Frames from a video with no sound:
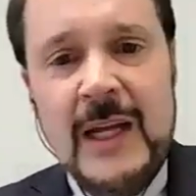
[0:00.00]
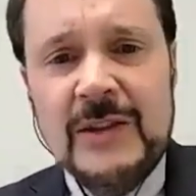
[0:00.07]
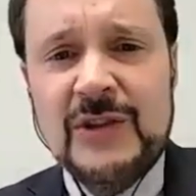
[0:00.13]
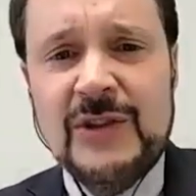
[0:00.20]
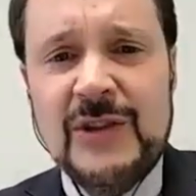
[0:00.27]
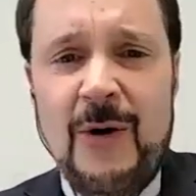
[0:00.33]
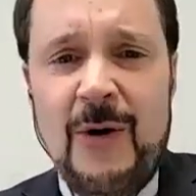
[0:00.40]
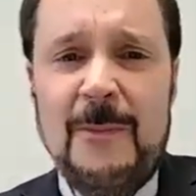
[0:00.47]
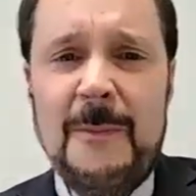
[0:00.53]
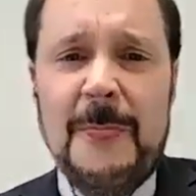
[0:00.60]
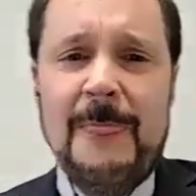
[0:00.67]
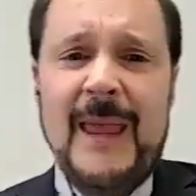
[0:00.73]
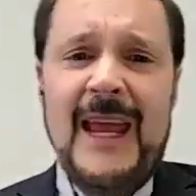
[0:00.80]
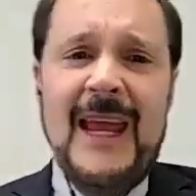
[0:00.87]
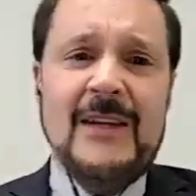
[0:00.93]
So,
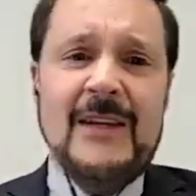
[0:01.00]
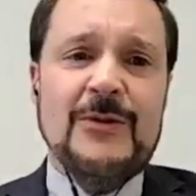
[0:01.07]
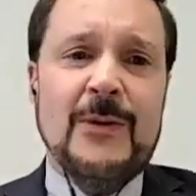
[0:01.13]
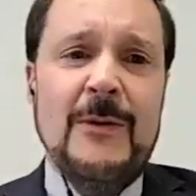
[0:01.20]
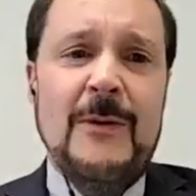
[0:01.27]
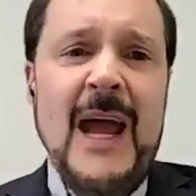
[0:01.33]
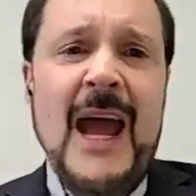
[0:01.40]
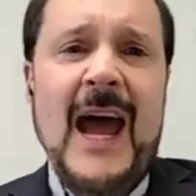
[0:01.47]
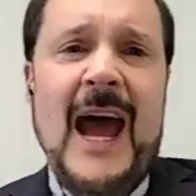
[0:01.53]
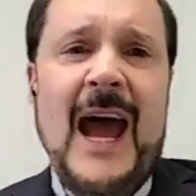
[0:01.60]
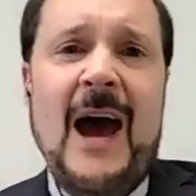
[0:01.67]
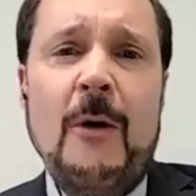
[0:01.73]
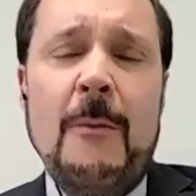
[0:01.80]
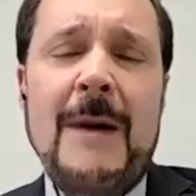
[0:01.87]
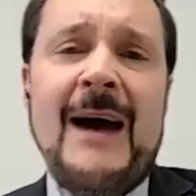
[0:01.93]
Andrew,
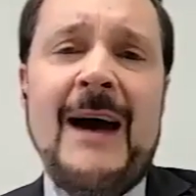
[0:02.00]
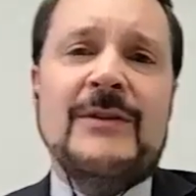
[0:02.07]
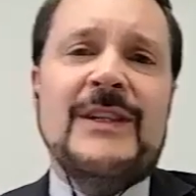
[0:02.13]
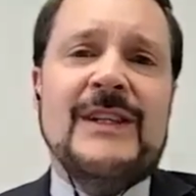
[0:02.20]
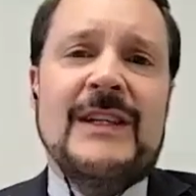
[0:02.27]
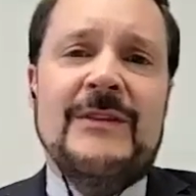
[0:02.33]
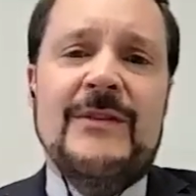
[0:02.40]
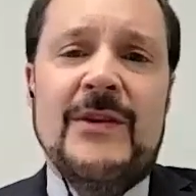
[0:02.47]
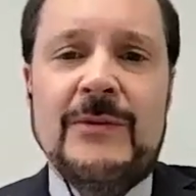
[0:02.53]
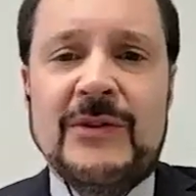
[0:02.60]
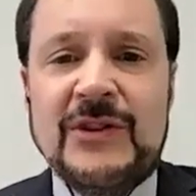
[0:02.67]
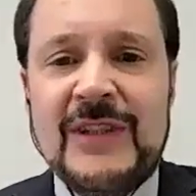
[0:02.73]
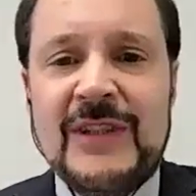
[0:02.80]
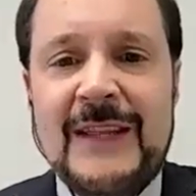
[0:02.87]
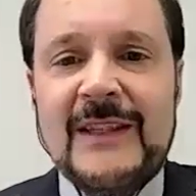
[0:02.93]
how about you
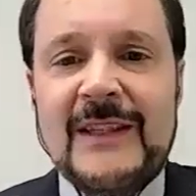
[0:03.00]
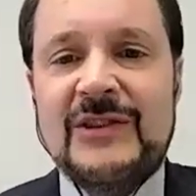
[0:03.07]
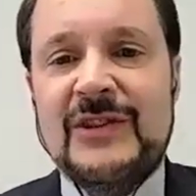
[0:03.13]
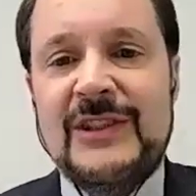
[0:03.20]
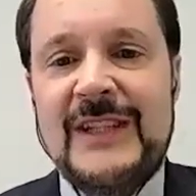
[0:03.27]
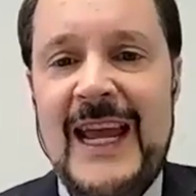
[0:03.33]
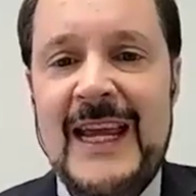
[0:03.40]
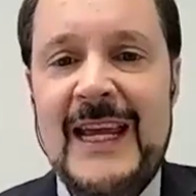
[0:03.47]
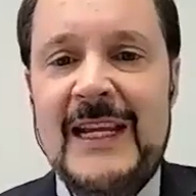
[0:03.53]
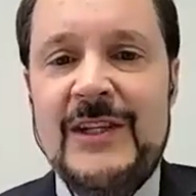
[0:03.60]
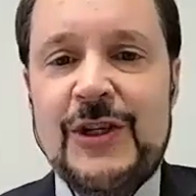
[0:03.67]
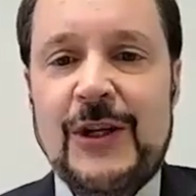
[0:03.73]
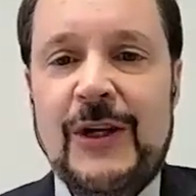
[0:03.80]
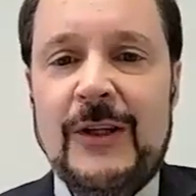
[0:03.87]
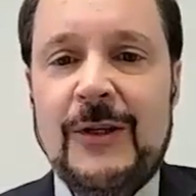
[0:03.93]
set the
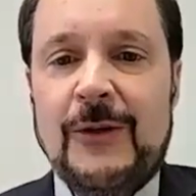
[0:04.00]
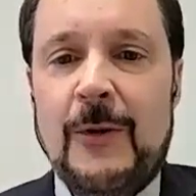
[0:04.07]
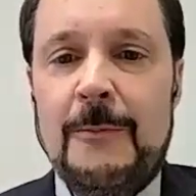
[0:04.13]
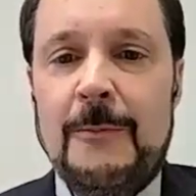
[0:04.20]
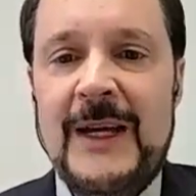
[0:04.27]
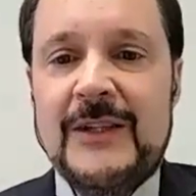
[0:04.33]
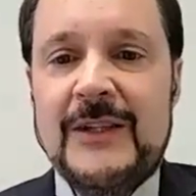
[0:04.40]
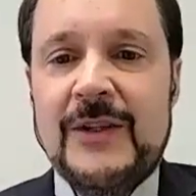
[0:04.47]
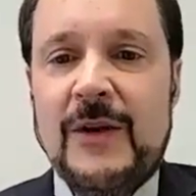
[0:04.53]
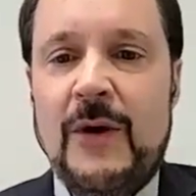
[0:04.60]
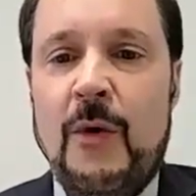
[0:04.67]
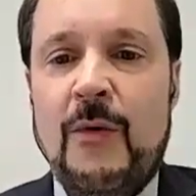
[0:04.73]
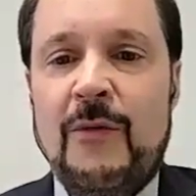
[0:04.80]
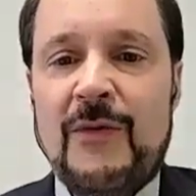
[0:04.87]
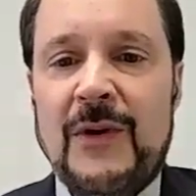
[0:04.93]
stage a little bit
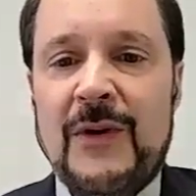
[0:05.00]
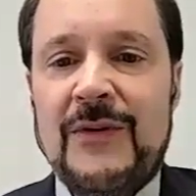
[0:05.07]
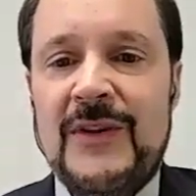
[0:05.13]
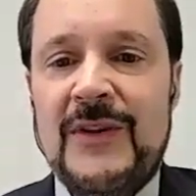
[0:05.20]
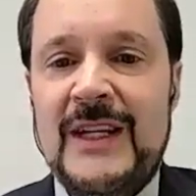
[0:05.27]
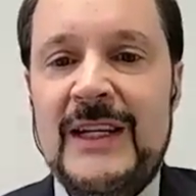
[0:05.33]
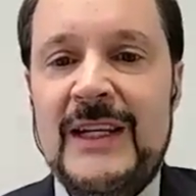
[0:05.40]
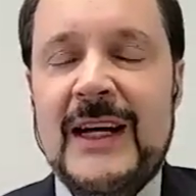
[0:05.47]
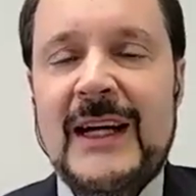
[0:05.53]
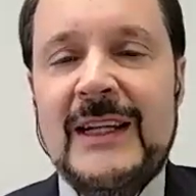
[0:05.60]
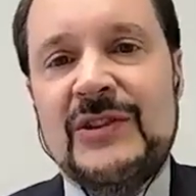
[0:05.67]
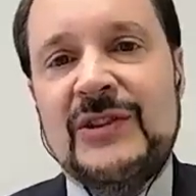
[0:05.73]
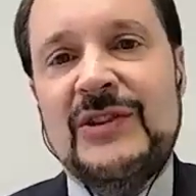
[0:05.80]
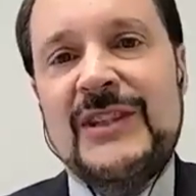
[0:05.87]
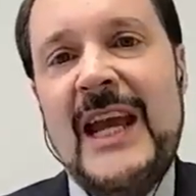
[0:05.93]
over the
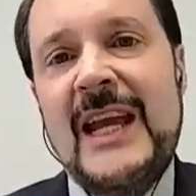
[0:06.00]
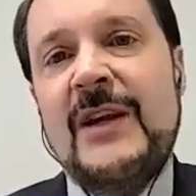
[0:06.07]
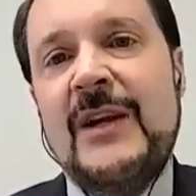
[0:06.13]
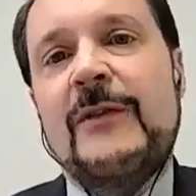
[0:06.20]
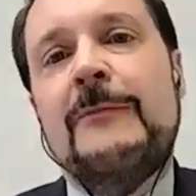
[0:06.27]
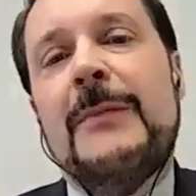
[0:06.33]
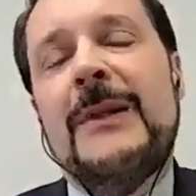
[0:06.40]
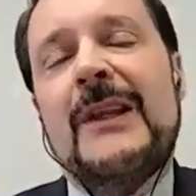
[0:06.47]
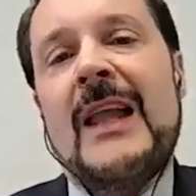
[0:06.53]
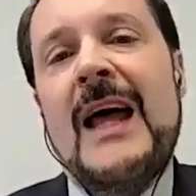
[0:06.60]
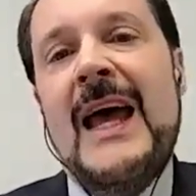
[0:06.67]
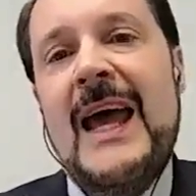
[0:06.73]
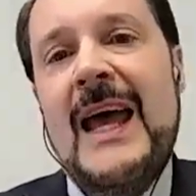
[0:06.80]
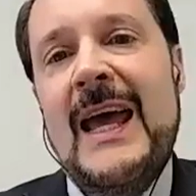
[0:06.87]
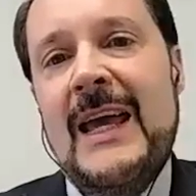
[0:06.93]
state of
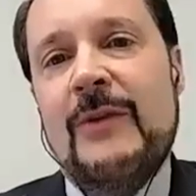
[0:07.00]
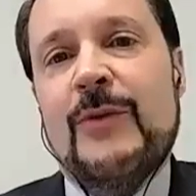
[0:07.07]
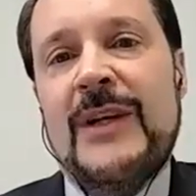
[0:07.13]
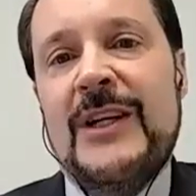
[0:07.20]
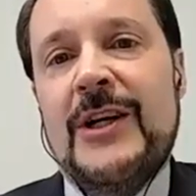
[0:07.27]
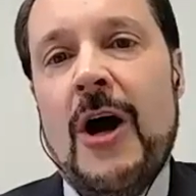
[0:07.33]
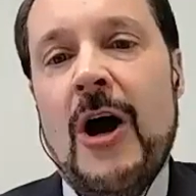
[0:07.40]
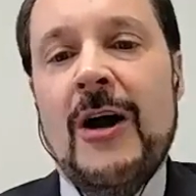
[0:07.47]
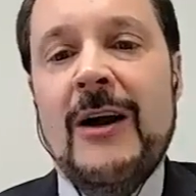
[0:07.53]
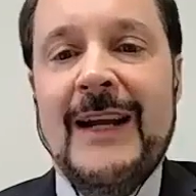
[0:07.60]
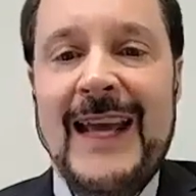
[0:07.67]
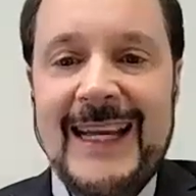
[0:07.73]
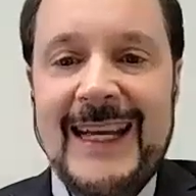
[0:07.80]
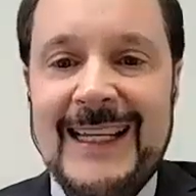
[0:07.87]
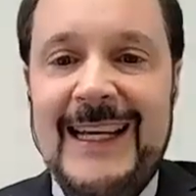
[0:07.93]
play
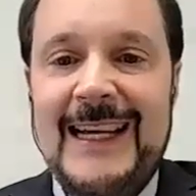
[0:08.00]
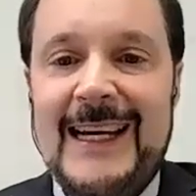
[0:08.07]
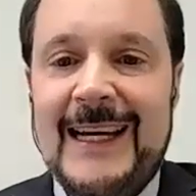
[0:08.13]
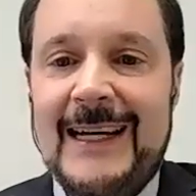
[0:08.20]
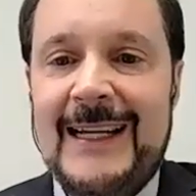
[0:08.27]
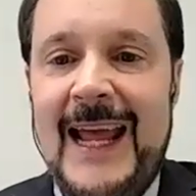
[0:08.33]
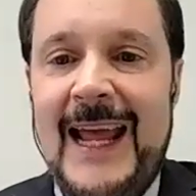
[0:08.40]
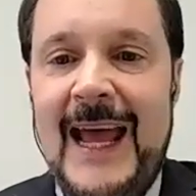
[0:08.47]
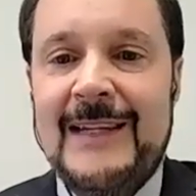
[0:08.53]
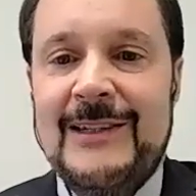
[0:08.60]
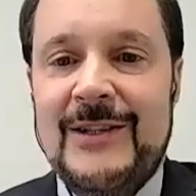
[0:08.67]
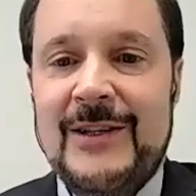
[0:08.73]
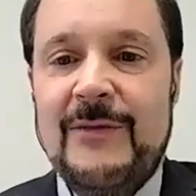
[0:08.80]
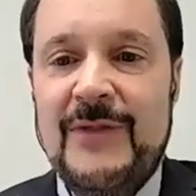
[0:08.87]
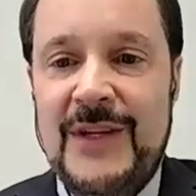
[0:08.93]
regarding an
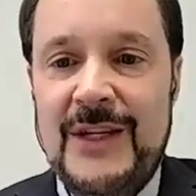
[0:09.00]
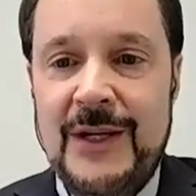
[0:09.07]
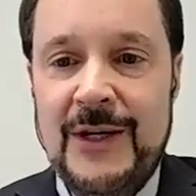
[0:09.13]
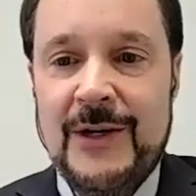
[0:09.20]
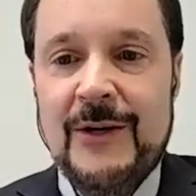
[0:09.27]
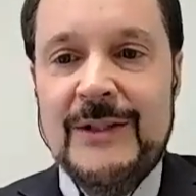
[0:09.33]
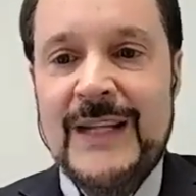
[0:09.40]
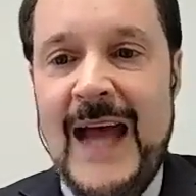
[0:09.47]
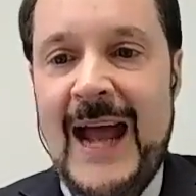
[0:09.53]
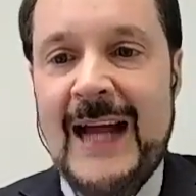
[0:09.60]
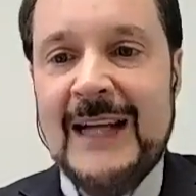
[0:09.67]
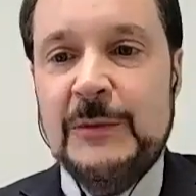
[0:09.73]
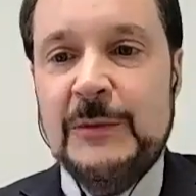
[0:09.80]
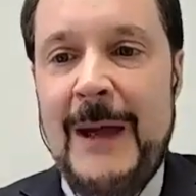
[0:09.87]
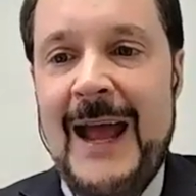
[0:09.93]
end-of-year
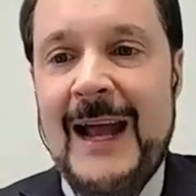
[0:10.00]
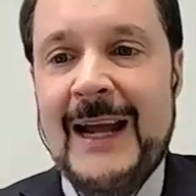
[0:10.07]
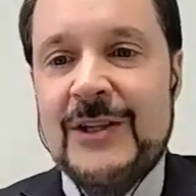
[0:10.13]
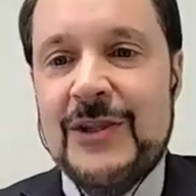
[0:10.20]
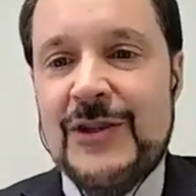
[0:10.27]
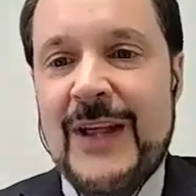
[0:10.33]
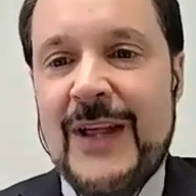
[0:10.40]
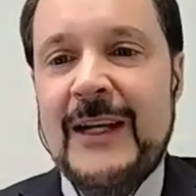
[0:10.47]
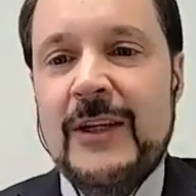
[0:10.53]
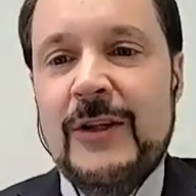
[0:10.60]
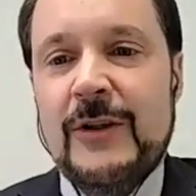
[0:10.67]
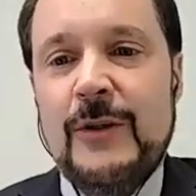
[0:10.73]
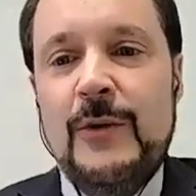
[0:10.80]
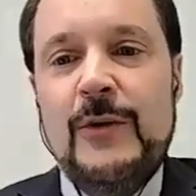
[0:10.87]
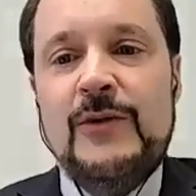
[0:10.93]
tax package that
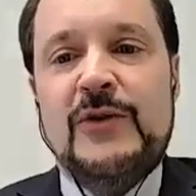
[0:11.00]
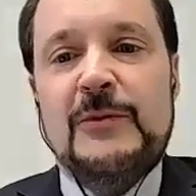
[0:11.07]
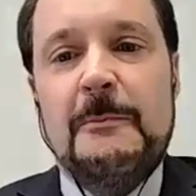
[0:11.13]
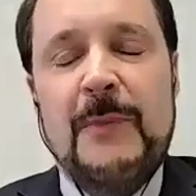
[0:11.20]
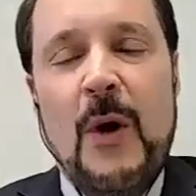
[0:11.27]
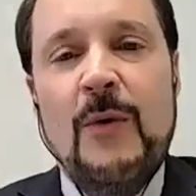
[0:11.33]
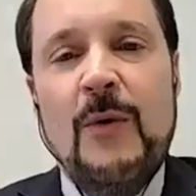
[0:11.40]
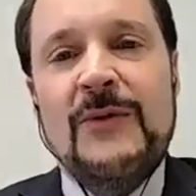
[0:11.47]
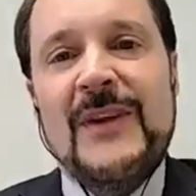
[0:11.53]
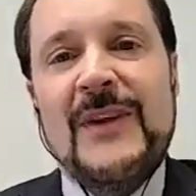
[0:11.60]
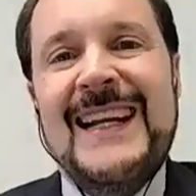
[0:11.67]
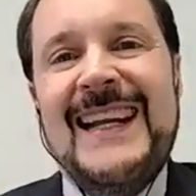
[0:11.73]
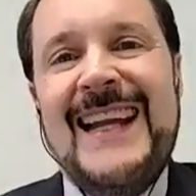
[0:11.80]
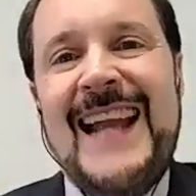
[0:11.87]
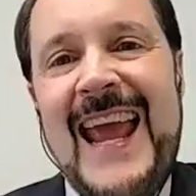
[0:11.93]
includes both
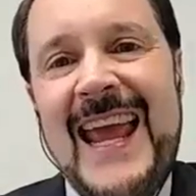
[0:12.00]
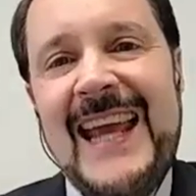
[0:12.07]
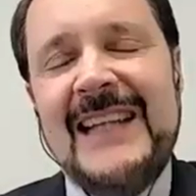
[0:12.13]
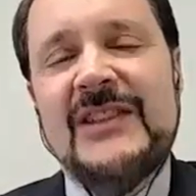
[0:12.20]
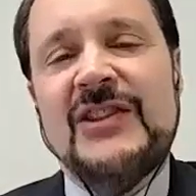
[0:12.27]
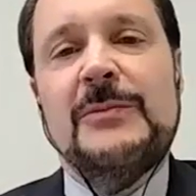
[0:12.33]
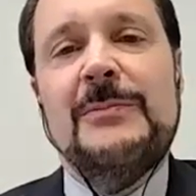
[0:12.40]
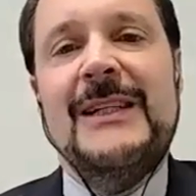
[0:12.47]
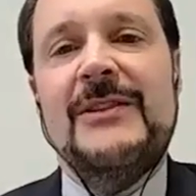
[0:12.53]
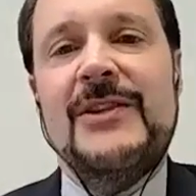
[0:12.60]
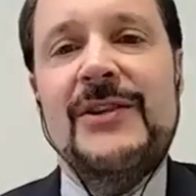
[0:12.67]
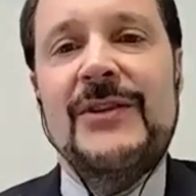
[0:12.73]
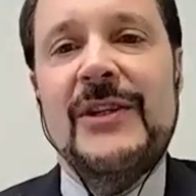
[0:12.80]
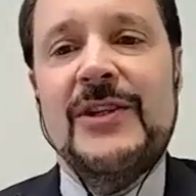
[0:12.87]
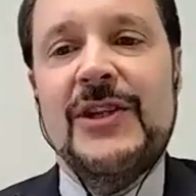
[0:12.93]
an enhancement
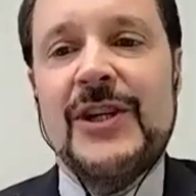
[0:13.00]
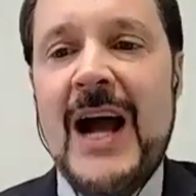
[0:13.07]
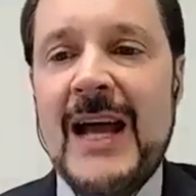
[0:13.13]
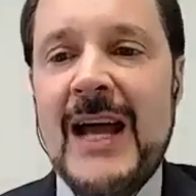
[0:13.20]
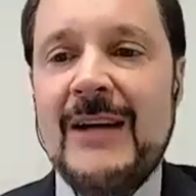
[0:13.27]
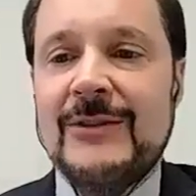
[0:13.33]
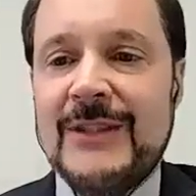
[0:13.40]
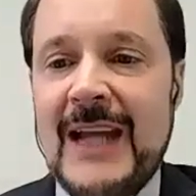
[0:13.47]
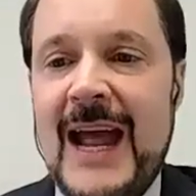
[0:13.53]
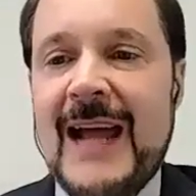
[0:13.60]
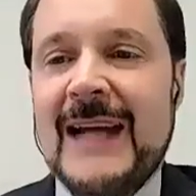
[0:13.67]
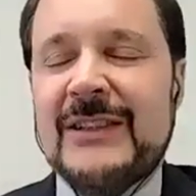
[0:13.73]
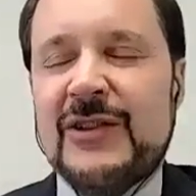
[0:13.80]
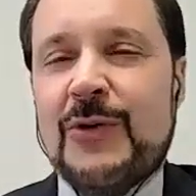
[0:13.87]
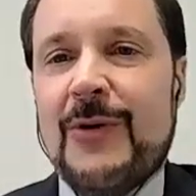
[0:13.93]
to the child
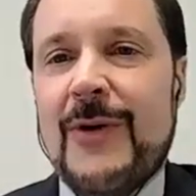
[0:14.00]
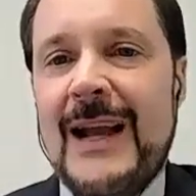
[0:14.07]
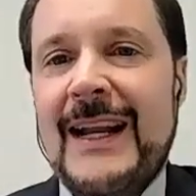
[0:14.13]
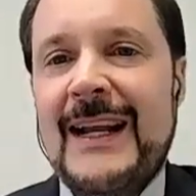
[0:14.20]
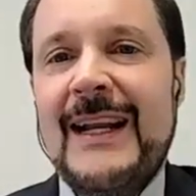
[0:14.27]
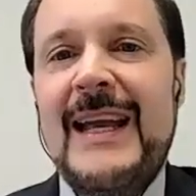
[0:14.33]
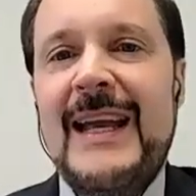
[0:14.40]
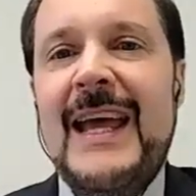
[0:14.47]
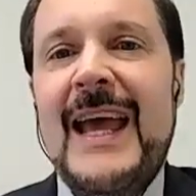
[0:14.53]
tax credit